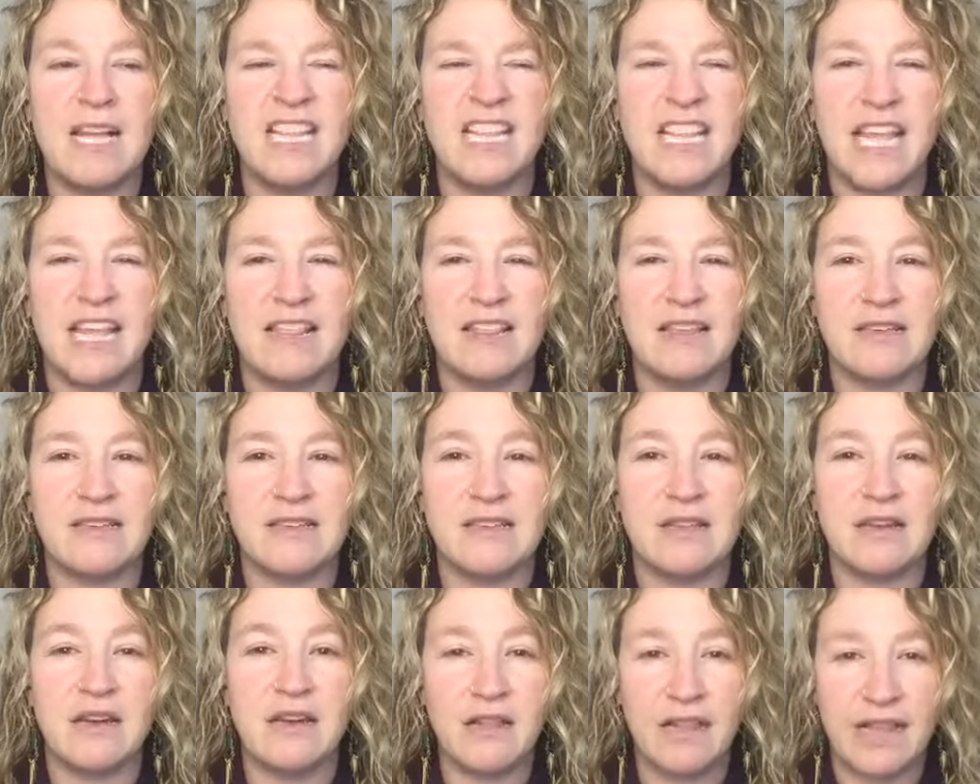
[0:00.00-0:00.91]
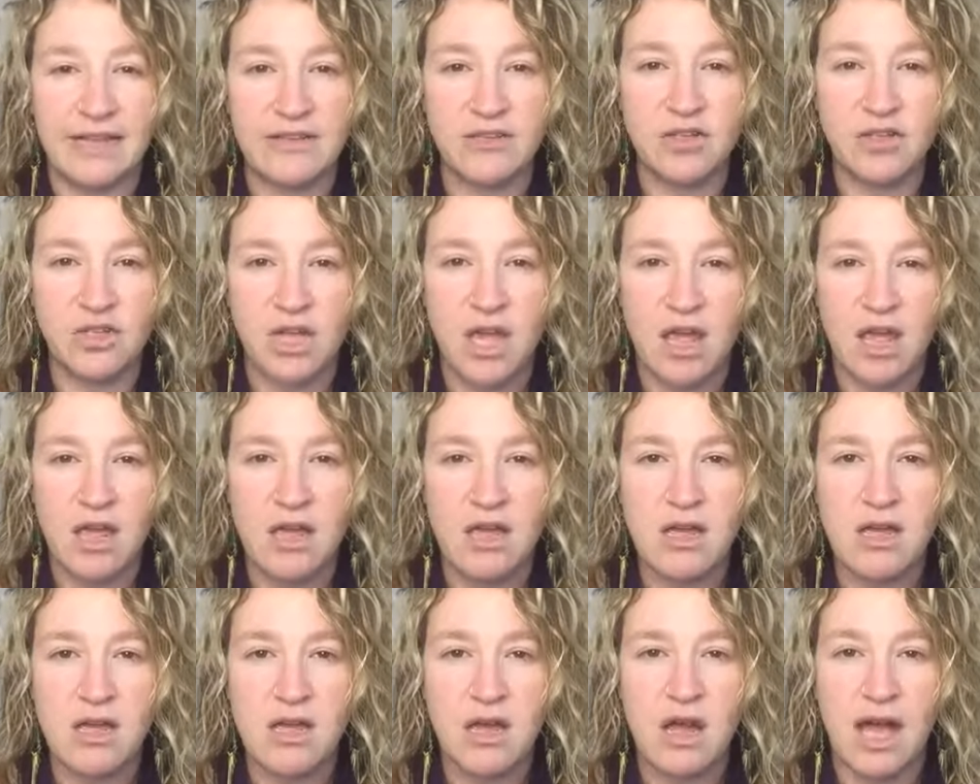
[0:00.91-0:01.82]
like this
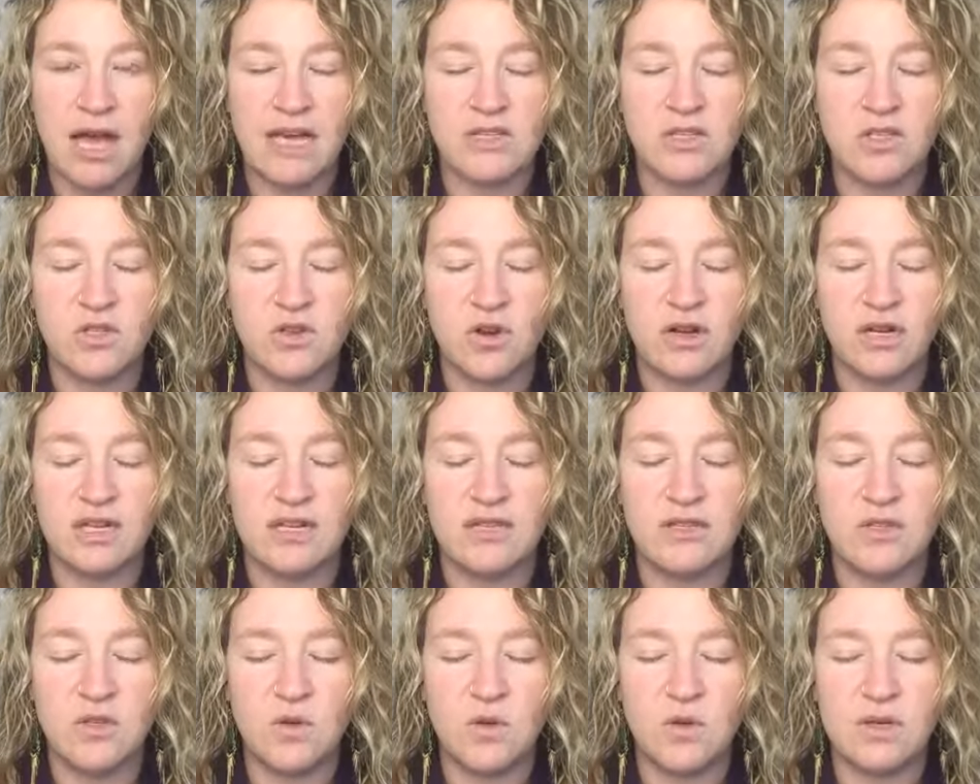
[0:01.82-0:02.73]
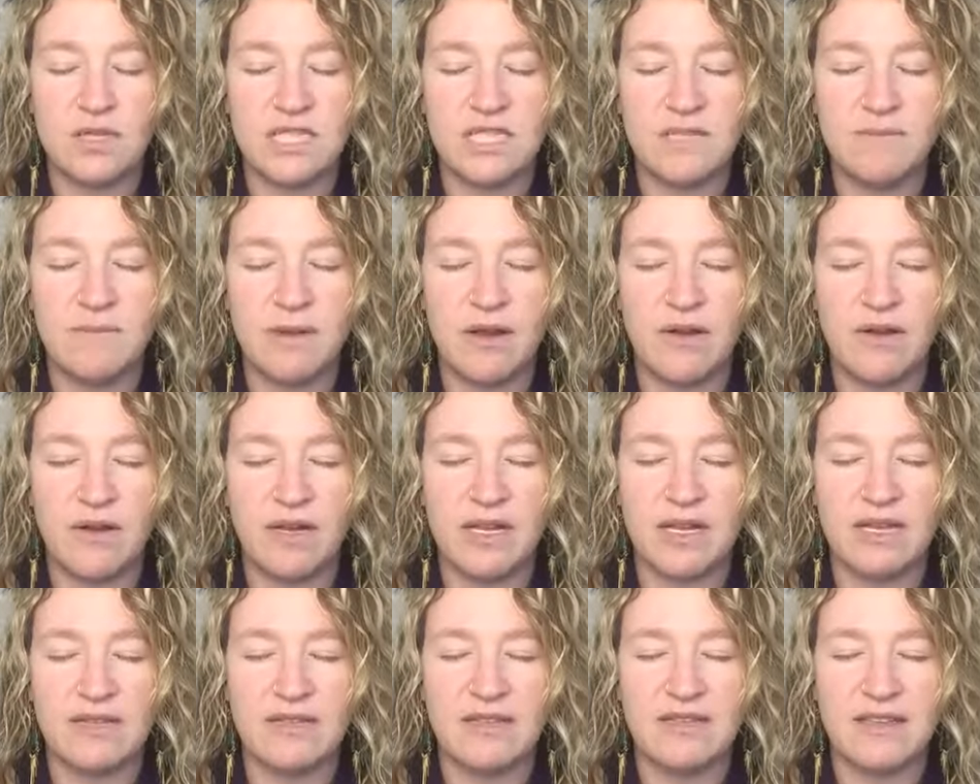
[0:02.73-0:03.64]
clenching. I started to
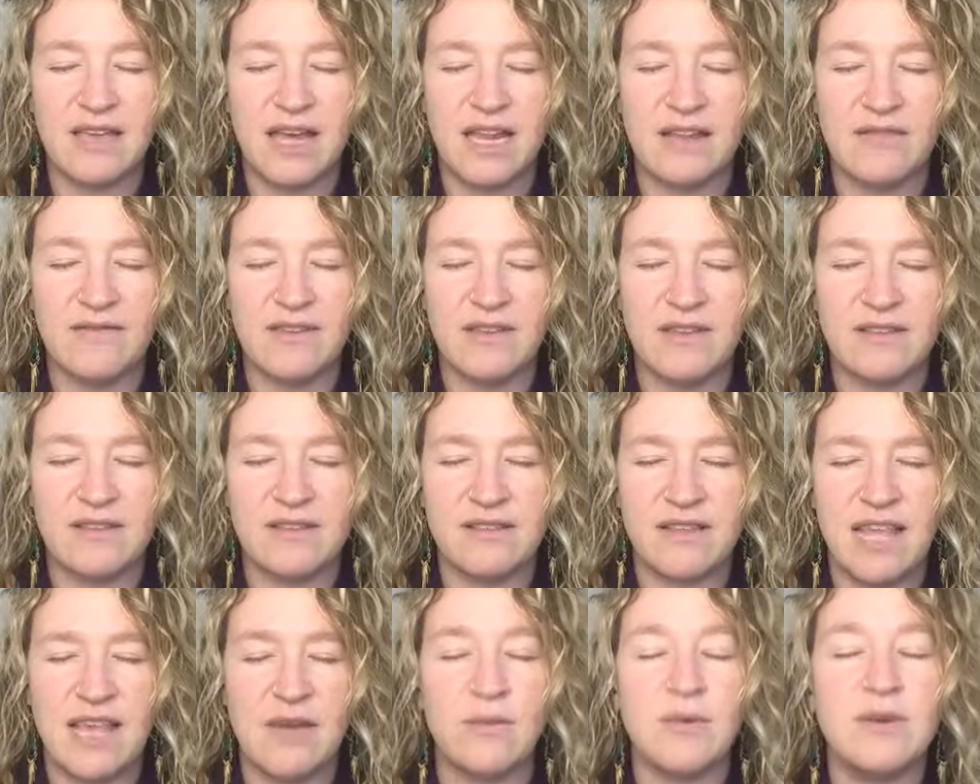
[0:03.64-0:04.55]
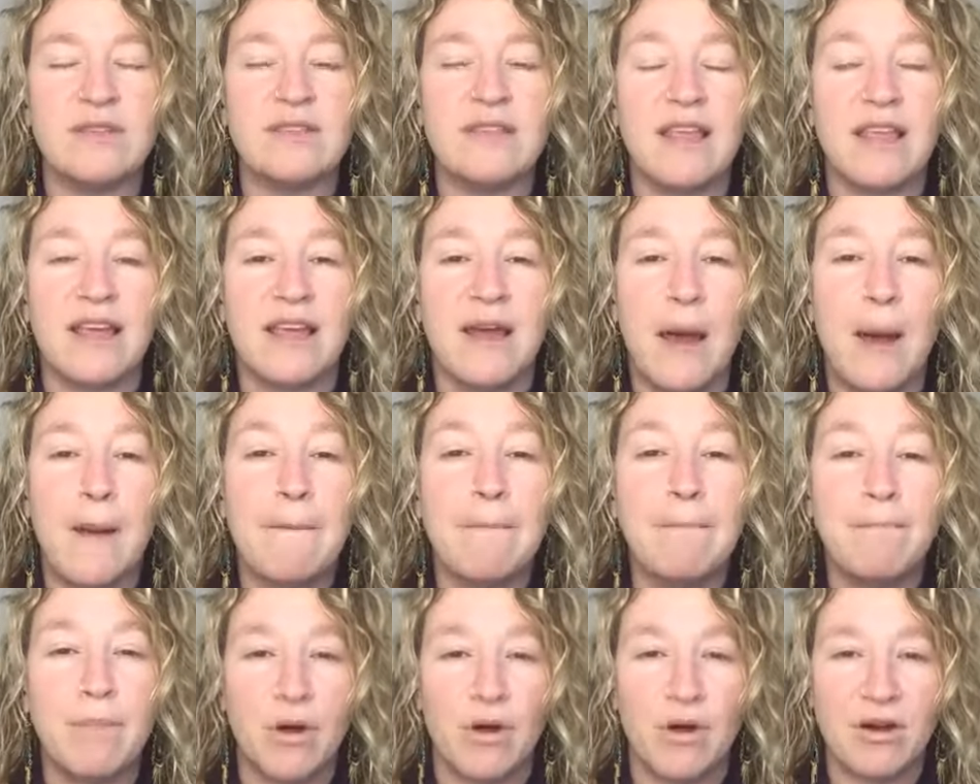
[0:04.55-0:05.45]
experience kind of this it was like a
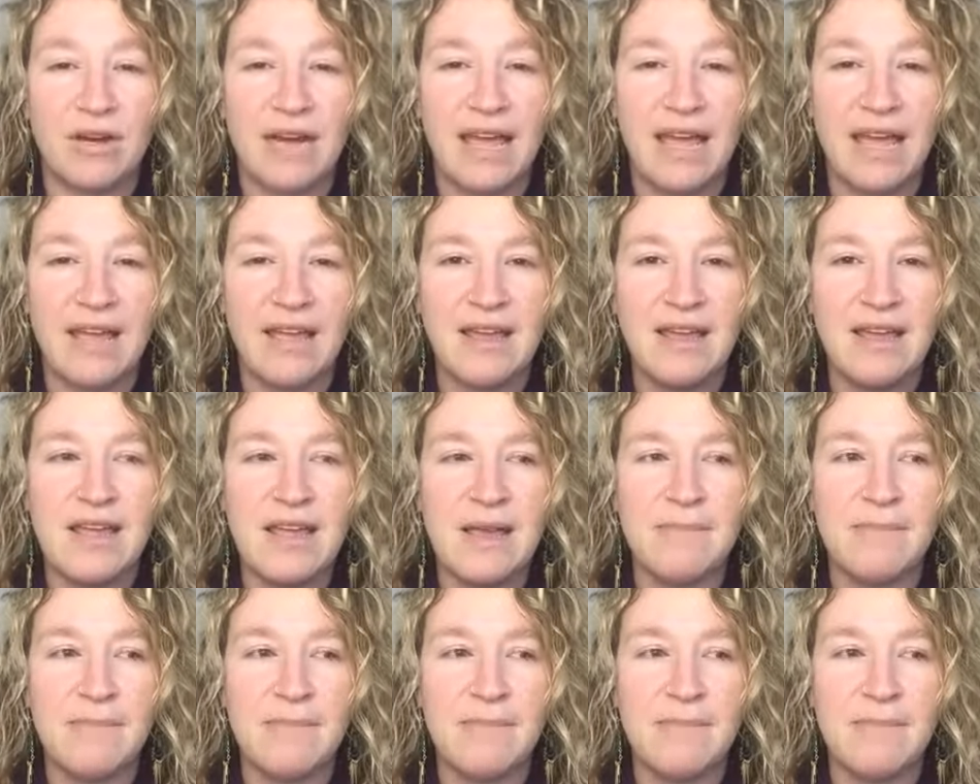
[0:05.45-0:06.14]
burning,